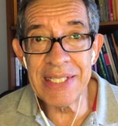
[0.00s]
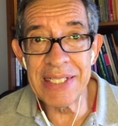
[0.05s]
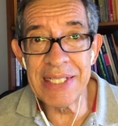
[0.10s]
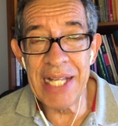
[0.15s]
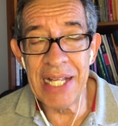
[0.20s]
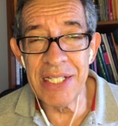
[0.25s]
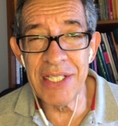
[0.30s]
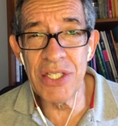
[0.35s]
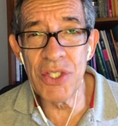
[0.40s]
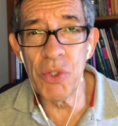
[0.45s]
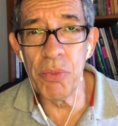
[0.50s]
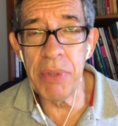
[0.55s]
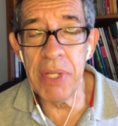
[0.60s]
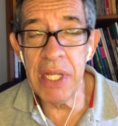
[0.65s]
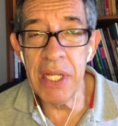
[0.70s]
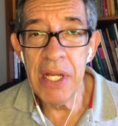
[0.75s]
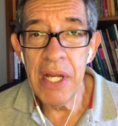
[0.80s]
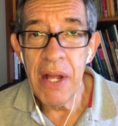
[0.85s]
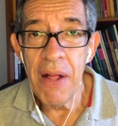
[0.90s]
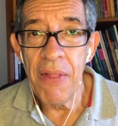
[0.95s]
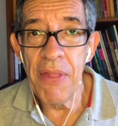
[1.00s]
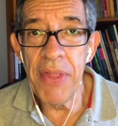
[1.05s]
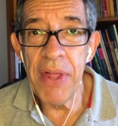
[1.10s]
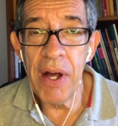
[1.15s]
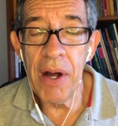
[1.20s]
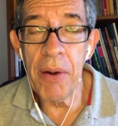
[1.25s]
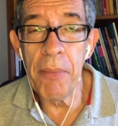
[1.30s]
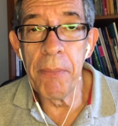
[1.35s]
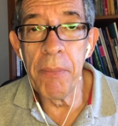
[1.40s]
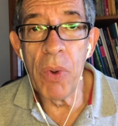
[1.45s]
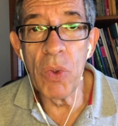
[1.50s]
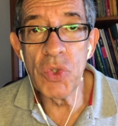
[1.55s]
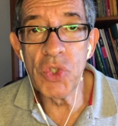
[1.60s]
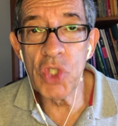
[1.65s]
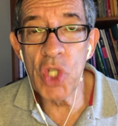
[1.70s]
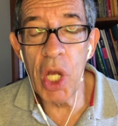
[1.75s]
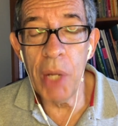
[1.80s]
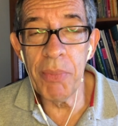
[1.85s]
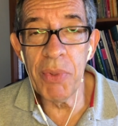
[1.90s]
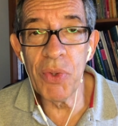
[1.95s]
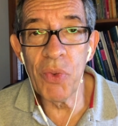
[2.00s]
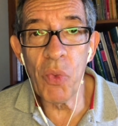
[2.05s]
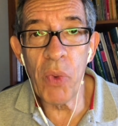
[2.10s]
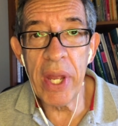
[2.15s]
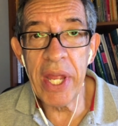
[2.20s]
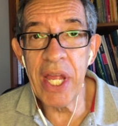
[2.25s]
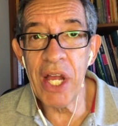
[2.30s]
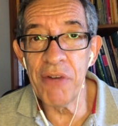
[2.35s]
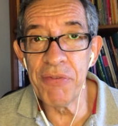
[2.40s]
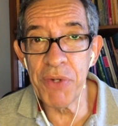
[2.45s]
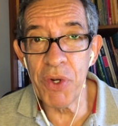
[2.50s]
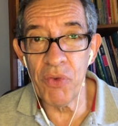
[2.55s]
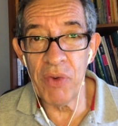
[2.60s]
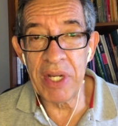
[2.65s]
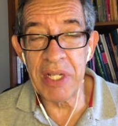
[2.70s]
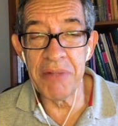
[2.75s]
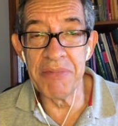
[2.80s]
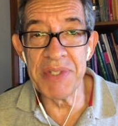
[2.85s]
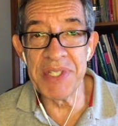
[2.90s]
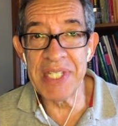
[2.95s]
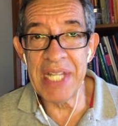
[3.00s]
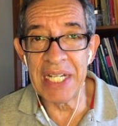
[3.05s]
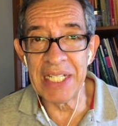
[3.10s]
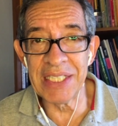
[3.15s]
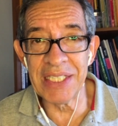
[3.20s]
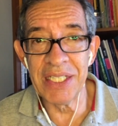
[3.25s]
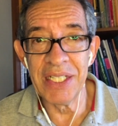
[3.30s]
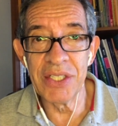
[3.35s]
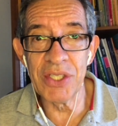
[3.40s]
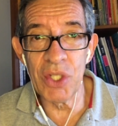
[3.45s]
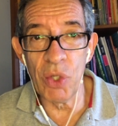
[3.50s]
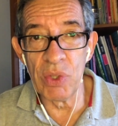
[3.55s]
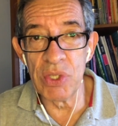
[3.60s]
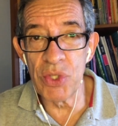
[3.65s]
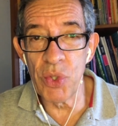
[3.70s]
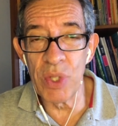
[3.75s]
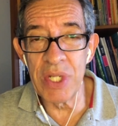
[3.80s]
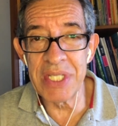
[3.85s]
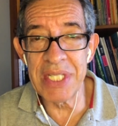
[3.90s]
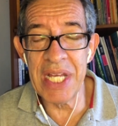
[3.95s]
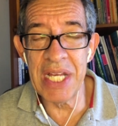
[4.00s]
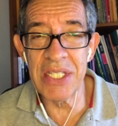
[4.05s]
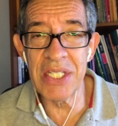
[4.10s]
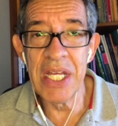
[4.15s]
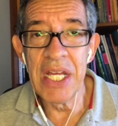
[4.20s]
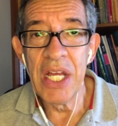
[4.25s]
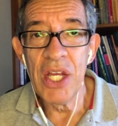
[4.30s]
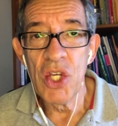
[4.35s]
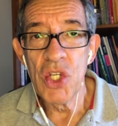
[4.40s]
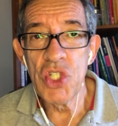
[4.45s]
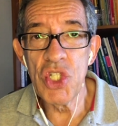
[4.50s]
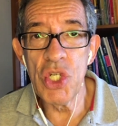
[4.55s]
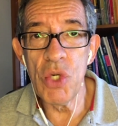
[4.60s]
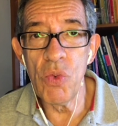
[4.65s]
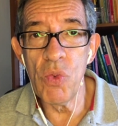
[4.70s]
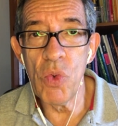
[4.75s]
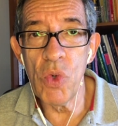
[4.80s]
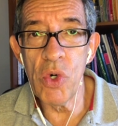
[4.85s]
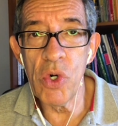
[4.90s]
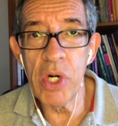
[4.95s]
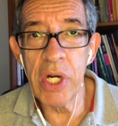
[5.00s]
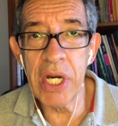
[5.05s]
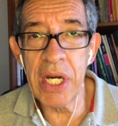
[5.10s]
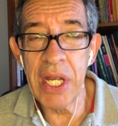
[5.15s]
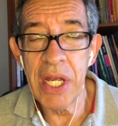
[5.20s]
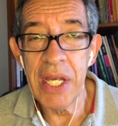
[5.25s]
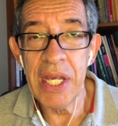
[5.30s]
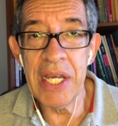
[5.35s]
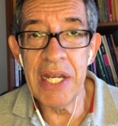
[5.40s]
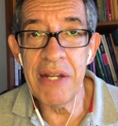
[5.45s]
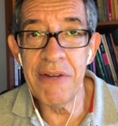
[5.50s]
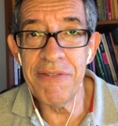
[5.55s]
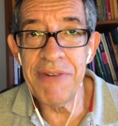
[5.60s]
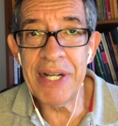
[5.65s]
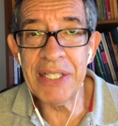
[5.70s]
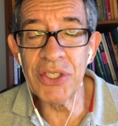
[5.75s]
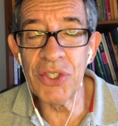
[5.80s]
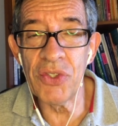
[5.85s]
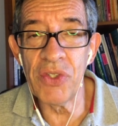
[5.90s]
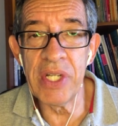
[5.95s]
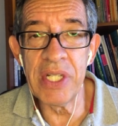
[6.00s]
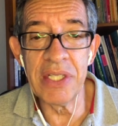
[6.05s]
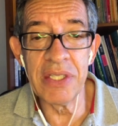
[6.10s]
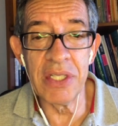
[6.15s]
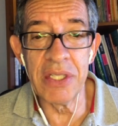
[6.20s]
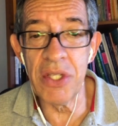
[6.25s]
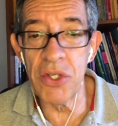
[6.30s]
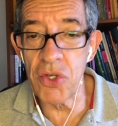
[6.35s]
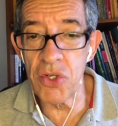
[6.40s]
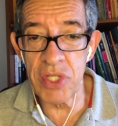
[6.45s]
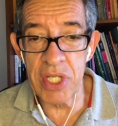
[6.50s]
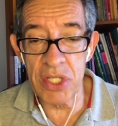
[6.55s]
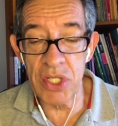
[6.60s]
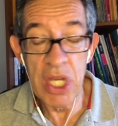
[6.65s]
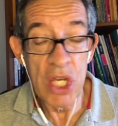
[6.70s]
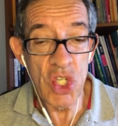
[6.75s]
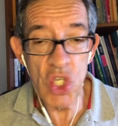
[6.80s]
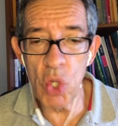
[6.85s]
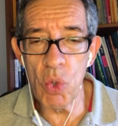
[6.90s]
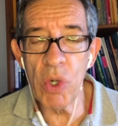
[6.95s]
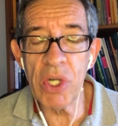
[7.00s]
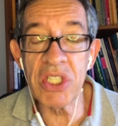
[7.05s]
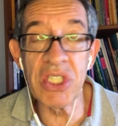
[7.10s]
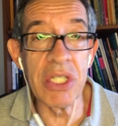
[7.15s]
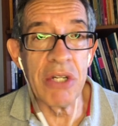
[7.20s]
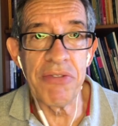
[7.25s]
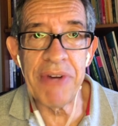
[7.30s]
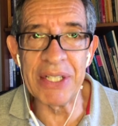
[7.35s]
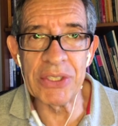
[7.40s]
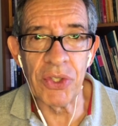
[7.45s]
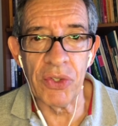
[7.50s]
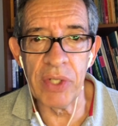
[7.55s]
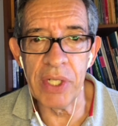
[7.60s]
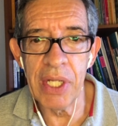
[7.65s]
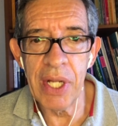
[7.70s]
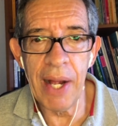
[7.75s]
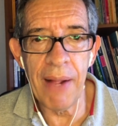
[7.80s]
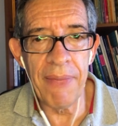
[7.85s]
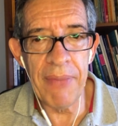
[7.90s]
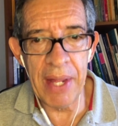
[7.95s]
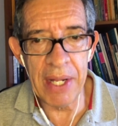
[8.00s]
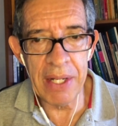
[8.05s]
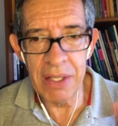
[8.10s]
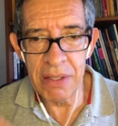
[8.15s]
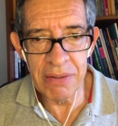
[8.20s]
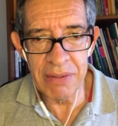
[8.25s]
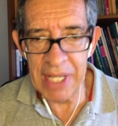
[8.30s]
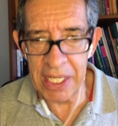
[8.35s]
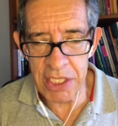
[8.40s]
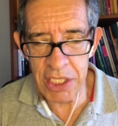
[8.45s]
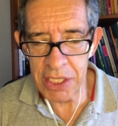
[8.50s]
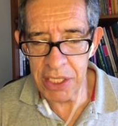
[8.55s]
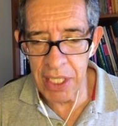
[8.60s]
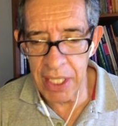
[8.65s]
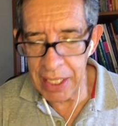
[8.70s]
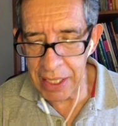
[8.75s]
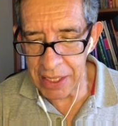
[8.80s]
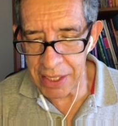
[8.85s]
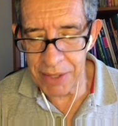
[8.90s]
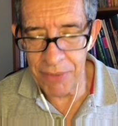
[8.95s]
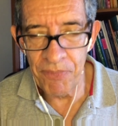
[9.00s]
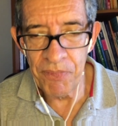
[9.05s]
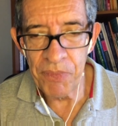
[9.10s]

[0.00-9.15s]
tends to be the most common way of correcting mistakes. So when student says she works in a factory, the teacher says she works in a factory, and then that's it.